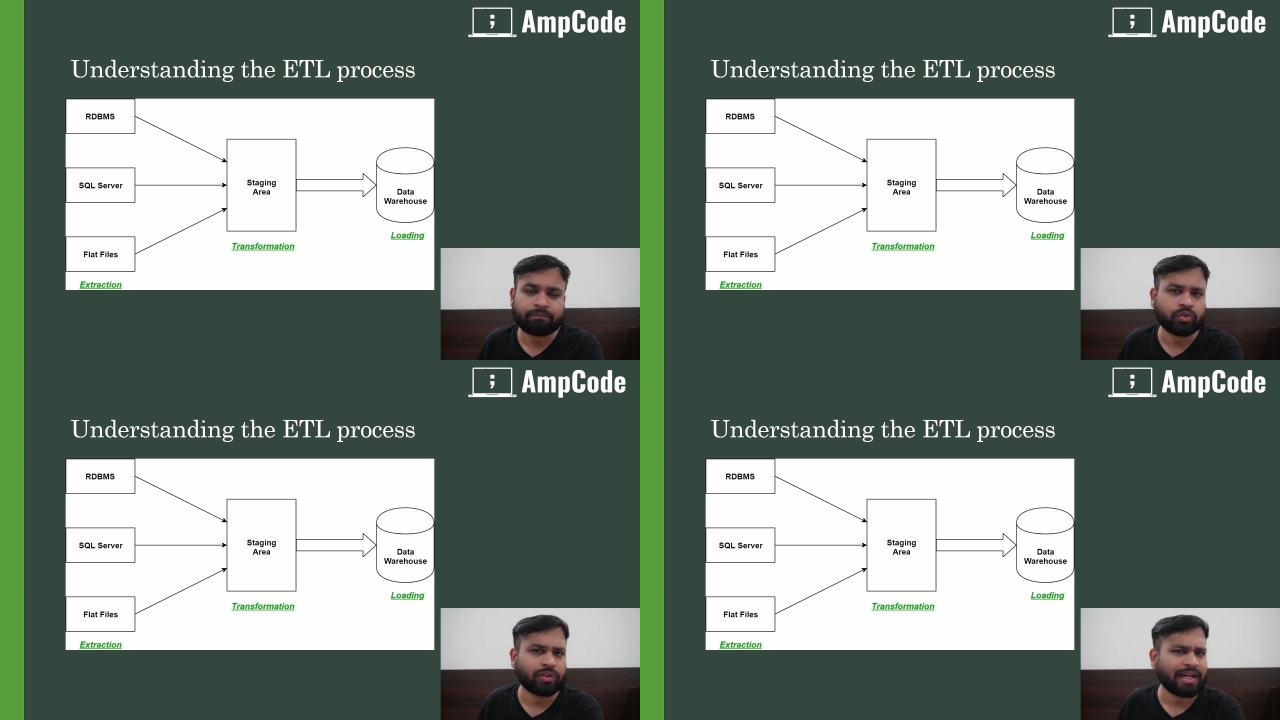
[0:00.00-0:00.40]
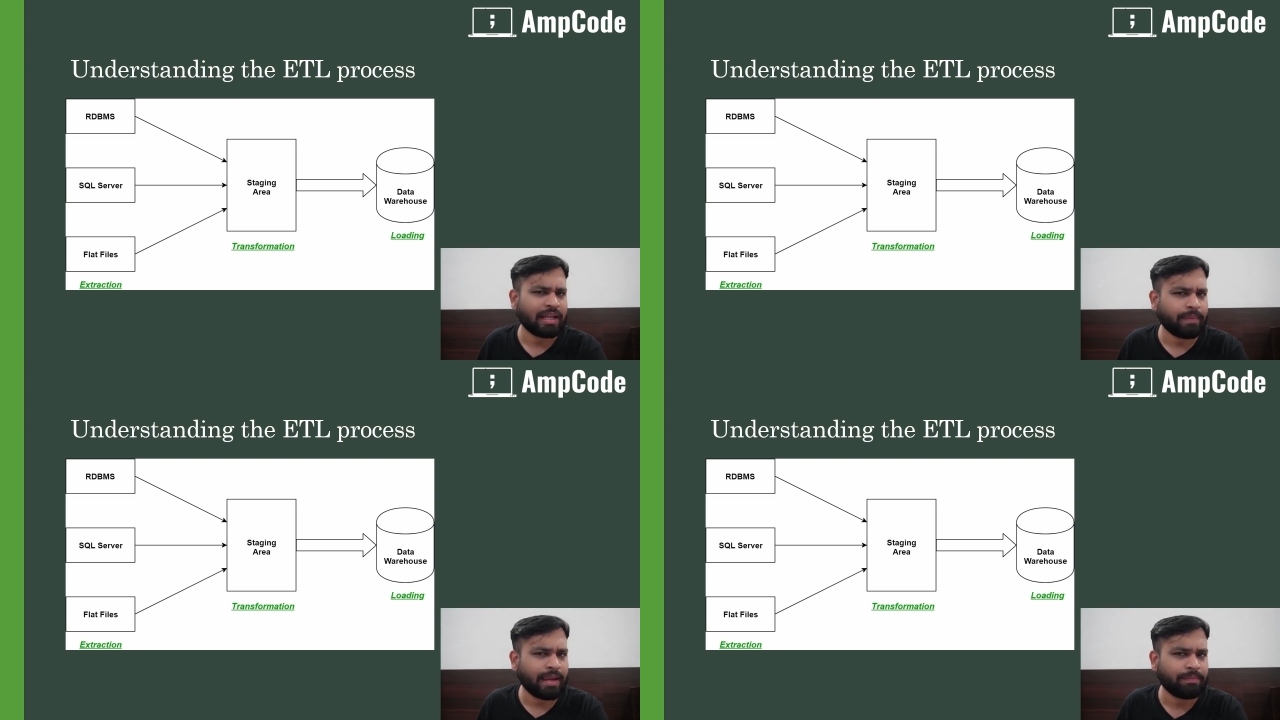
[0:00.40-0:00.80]

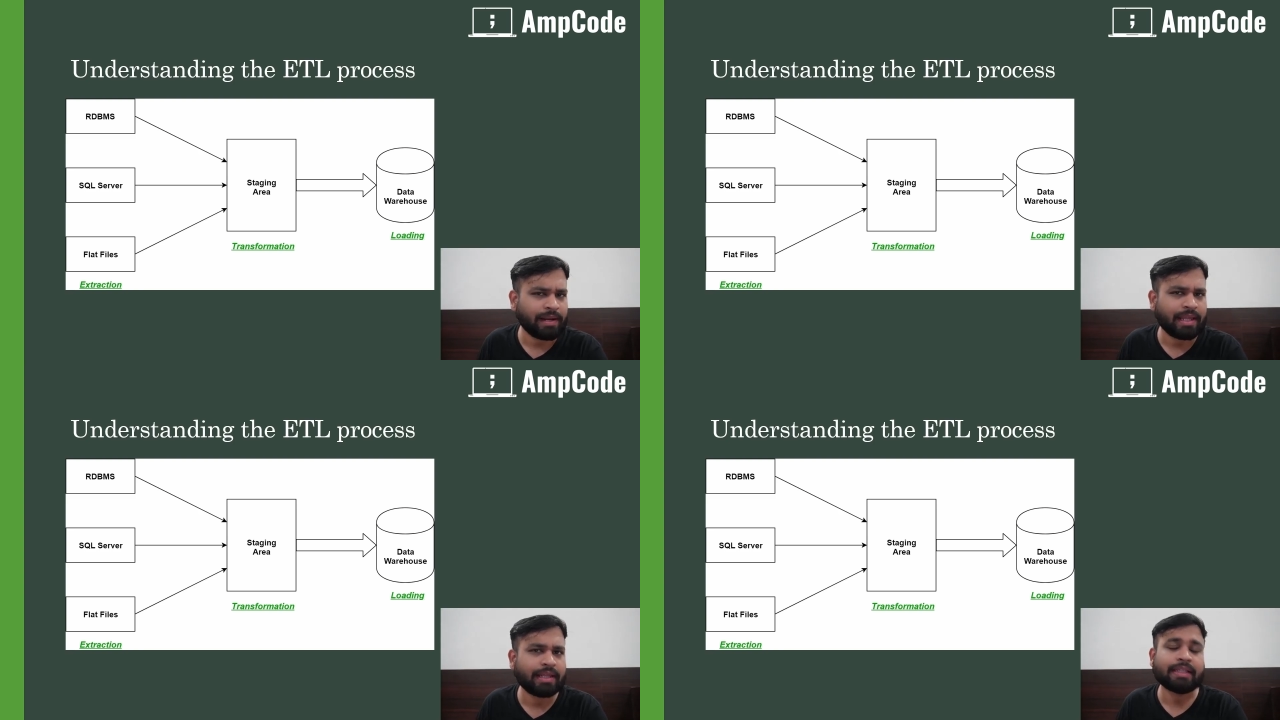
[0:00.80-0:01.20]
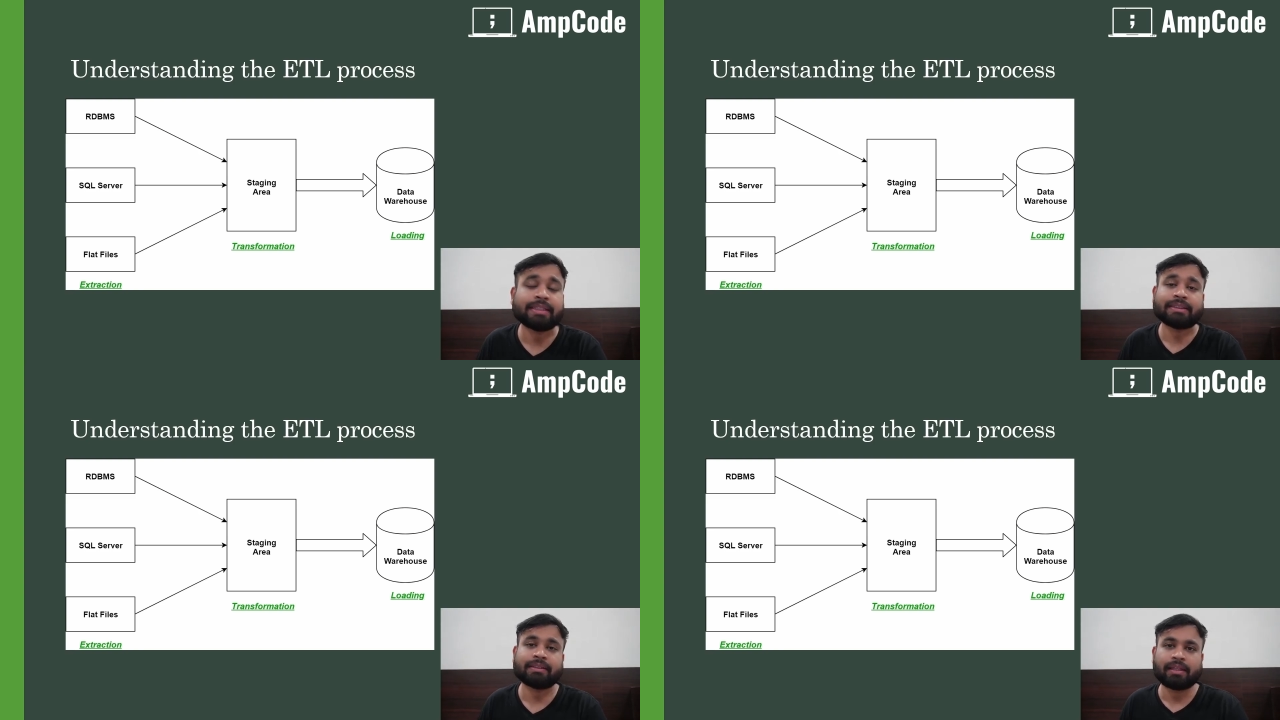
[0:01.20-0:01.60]
data pipeline
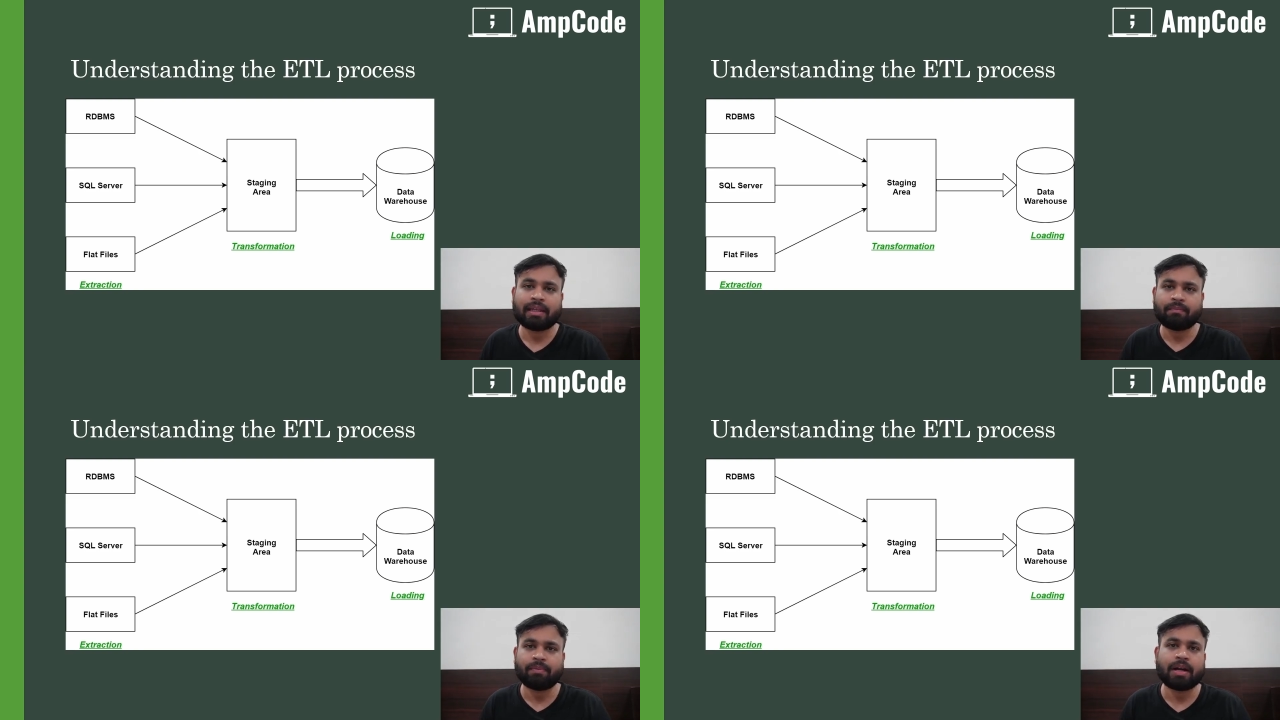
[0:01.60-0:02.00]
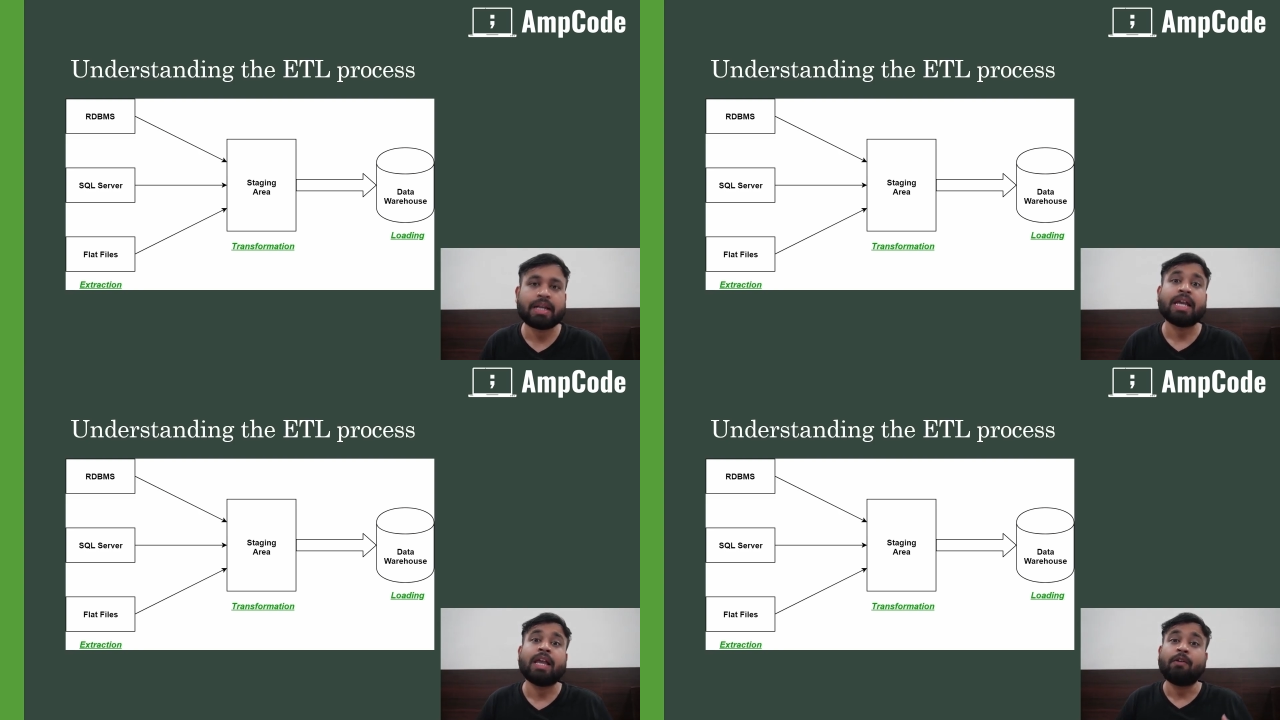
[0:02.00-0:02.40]
is nothing but
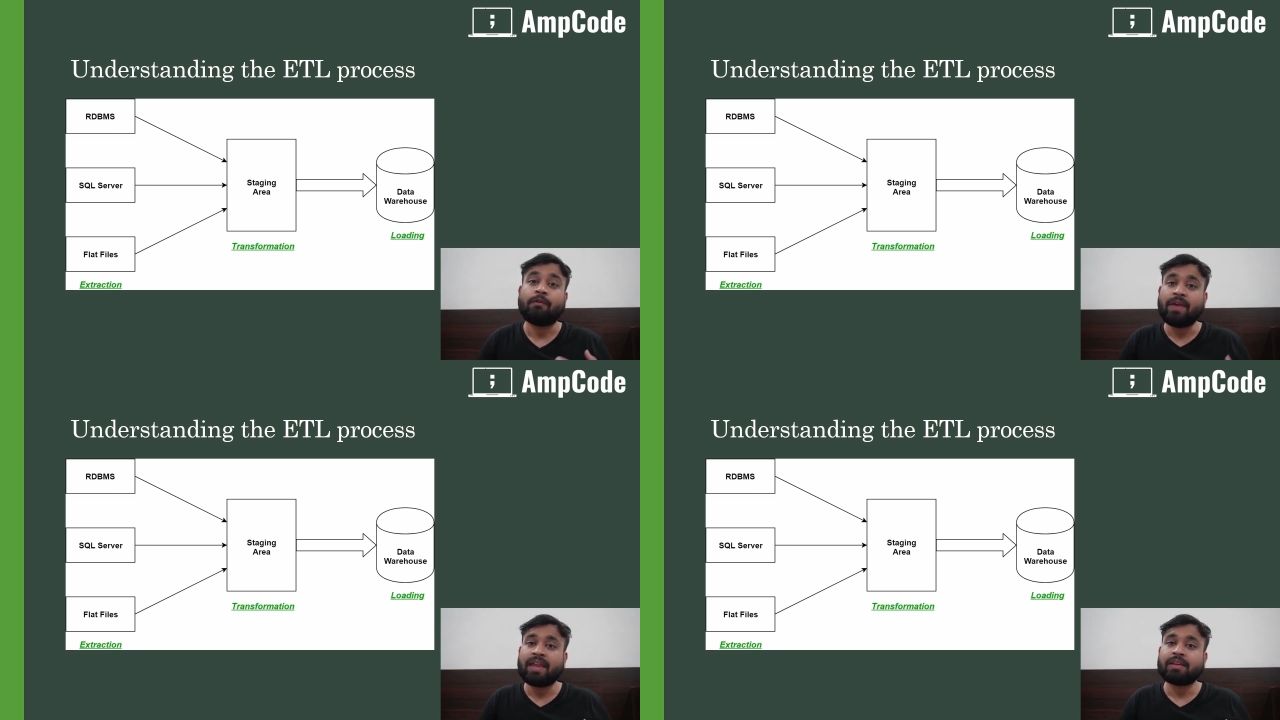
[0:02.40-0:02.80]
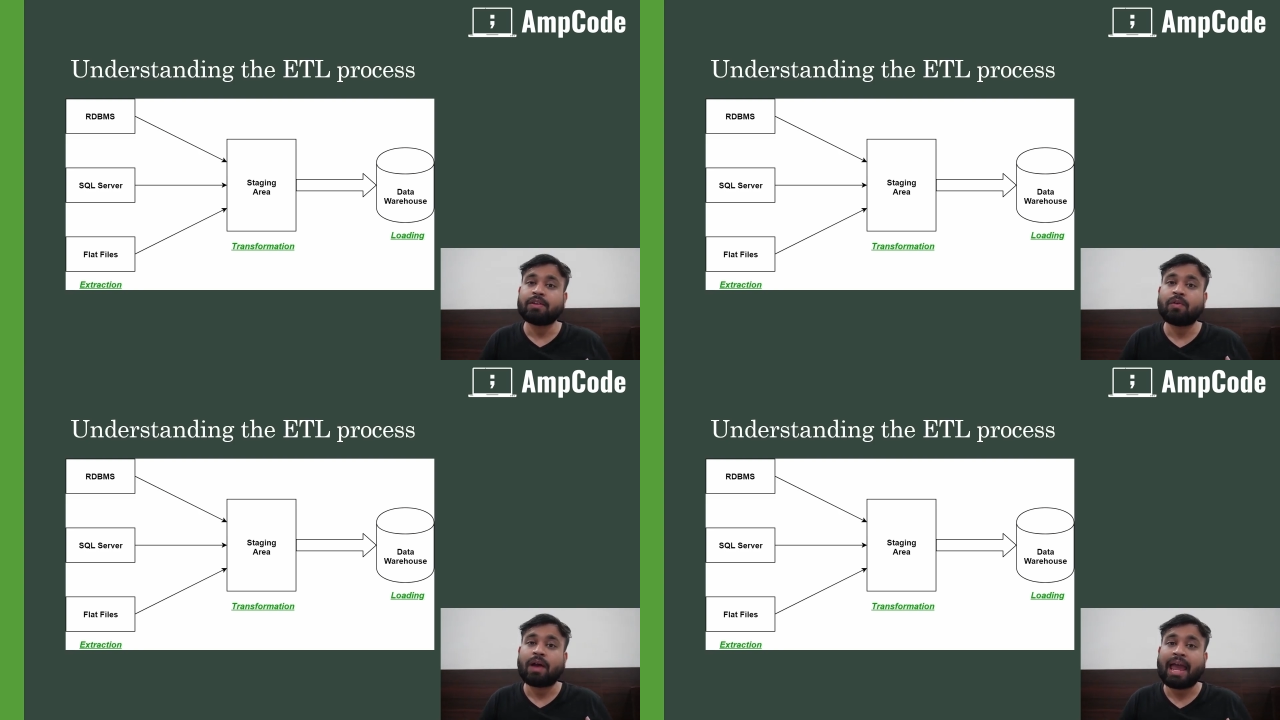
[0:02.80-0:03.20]
when
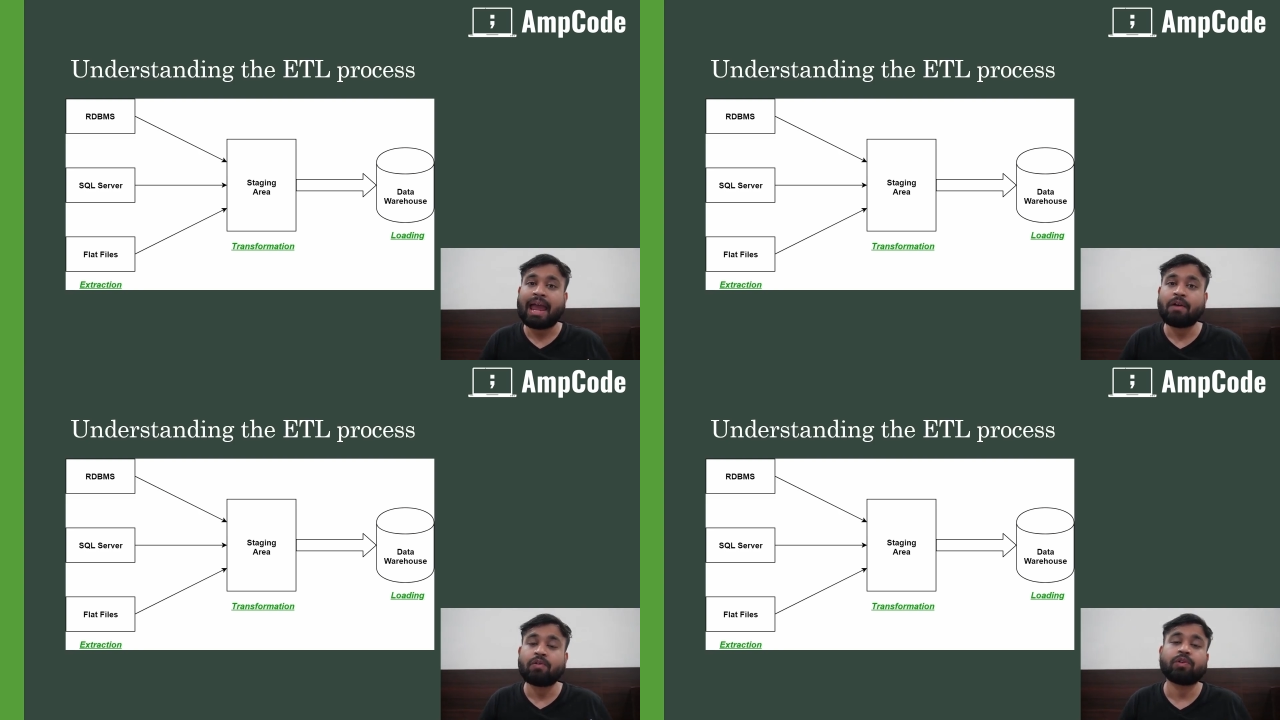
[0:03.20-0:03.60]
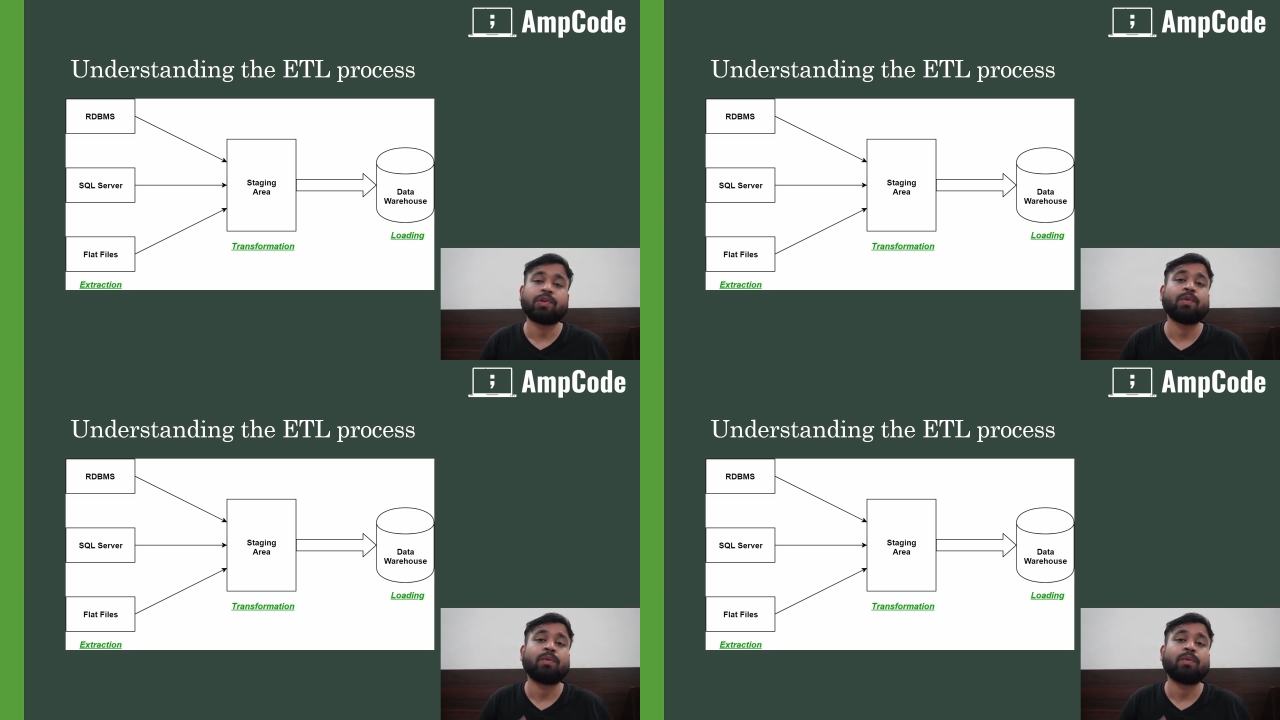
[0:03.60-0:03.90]
you have to